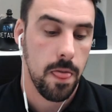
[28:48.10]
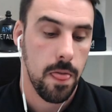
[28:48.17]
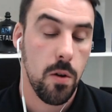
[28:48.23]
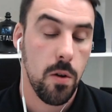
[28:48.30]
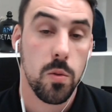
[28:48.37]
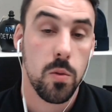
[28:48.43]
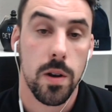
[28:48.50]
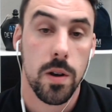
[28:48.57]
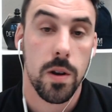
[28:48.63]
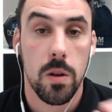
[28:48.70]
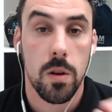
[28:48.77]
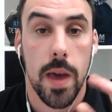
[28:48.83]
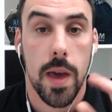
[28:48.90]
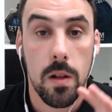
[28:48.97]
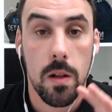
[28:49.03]
The first one is
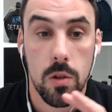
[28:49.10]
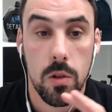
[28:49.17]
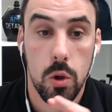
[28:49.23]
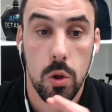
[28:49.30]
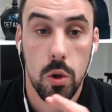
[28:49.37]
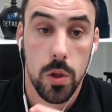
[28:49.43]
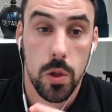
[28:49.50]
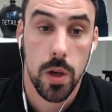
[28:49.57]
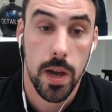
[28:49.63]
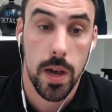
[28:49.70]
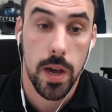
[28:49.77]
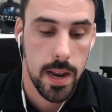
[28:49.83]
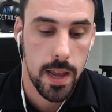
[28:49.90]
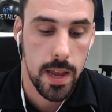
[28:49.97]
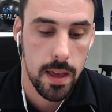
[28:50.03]
going to be Elgin Show and
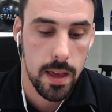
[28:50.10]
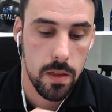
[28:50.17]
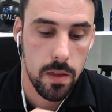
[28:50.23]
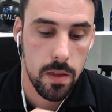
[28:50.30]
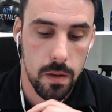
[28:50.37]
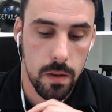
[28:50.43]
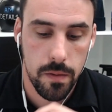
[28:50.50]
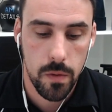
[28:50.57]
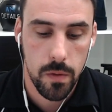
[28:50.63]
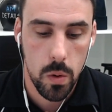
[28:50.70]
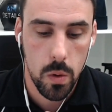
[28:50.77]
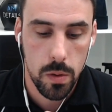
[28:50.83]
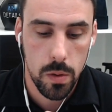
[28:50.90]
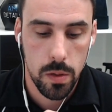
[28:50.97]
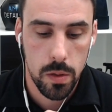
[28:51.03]
Shine, and it is the
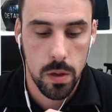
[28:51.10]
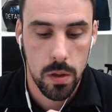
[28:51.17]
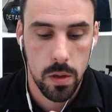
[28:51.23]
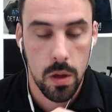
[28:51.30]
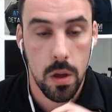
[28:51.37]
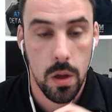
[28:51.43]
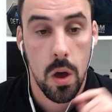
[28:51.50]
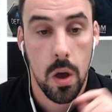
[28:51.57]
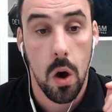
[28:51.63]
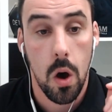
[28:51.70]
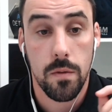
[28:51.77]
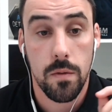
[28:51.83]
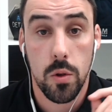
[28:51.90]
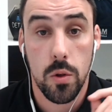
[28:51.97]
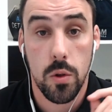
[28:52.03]
4th
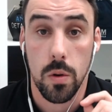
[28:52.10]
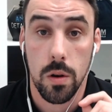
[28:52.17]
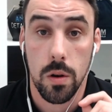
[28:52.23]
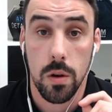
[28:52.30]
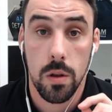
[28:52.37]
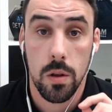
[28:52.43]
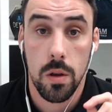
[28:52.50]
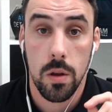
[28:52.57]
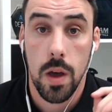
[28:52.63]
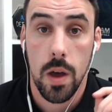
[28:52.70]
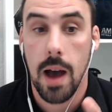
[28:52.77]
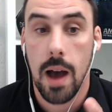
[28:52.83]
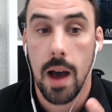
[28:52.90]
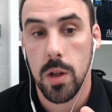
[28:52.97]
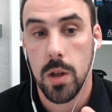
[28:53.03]
of June.
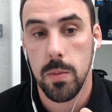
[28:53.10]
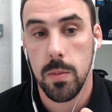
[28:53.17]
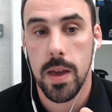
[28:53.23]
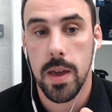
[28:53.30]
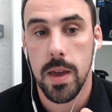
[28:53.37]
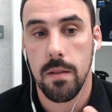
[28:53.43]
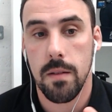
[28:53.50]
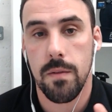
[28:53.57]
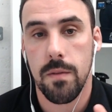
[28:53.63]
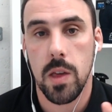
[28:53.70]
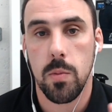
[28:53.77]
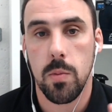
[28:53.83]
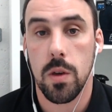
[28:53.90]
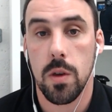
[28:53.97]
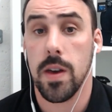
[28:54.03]
I'm going to be making
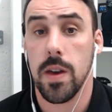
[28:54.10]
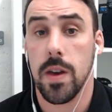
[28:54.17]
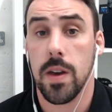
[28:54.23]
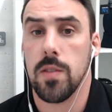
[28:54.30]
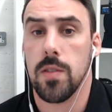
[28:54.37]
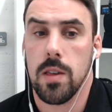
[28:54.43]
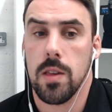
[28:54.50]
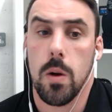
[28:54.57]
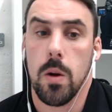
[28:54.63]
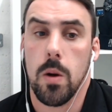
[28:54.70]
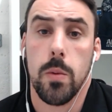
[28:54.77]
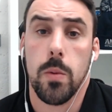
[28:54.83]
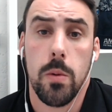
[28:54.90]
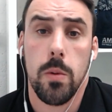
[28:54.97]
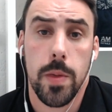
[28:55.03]
Facebook events for these as well,
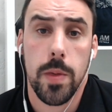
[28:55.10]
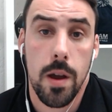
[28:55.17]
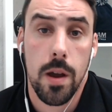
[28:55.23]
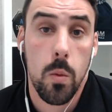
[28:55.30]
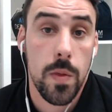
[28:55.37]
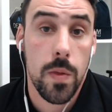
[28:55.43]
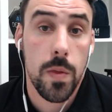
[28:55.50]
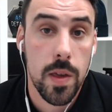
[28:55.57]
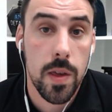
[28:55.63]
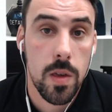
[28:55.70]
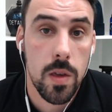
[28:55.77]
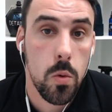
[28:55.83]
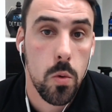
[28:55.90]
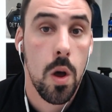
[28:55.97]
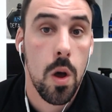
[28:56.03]
but we will be there with the
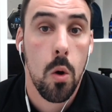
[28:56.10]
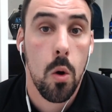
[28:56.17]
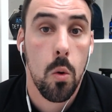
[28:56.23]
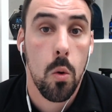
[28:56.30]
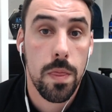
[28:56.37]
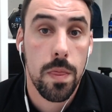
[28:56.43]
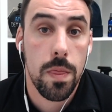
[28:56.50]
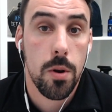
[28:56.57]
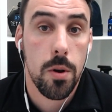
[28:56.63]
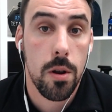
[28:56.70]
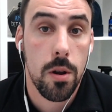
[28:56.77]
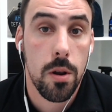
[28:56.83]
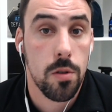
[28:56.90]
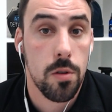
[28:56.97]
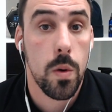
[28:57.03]
gazebo, with the
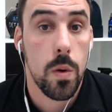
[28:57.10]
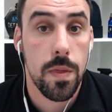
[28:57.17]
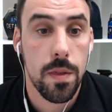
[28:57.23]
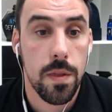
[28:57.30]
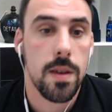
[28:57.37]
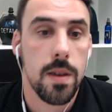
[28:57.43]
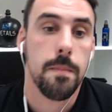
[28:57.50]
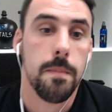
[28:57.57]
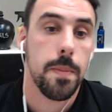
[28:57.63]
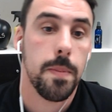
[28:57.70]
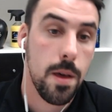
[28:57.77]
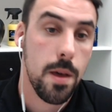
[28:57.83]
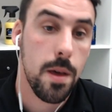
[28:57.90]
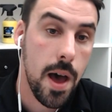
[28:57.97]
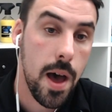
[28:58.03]
products, with the team.
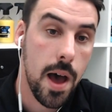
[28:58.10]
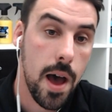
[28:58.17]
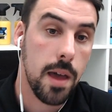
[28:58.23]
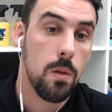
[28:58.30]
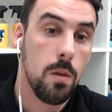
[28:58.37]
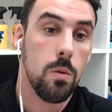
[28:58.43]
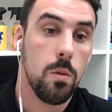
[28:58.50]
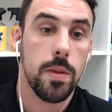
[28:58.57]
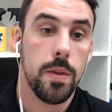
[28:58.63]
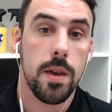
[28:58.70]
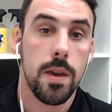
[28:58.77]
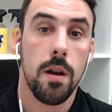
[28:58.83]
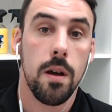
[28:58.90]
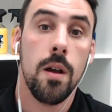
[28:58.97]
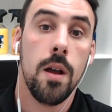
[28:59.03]
I will be
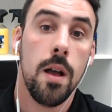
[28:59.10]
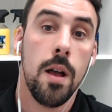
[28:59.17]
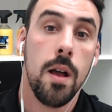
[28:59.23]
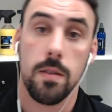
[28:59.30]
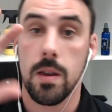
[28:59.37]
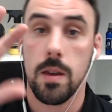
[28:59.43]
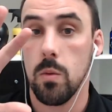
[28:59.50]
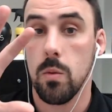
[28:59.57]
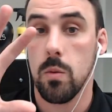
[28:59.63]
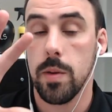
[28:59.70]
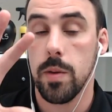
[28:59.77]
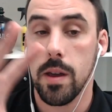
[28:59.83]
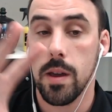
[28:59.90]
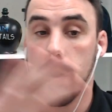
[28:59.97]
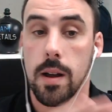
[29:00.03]
there. The team will
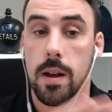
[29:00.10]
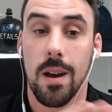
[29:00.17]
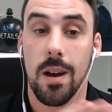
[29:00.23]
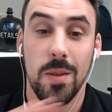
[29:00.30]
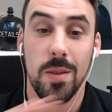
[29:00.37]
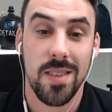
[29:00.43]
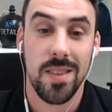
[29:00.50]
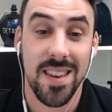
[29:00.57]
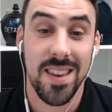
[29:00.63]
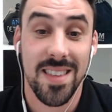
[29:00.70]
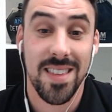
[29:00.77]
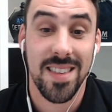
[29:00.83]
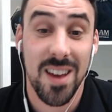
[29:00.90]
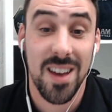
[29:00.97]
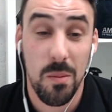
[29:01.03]
be there. Come and see
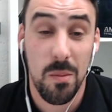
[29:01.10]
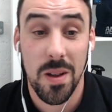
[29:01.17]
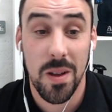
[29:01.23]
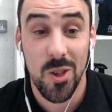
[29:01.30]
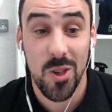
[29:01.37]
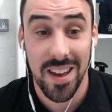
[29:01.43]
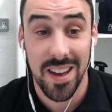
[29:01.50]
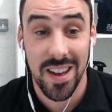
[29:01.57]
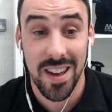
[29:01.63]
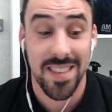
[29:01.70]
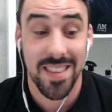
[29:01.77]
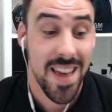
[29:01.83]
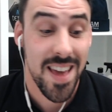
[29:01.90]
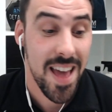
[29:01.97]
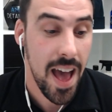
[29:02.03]
us. Come check
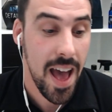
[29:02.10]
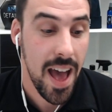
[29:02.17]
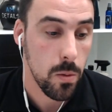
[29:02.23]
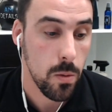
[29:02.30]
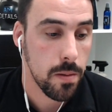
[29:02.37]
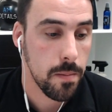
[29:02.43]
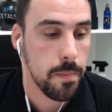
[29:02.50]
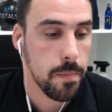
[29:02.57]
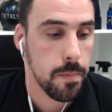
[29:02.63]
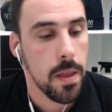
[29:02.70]
us out.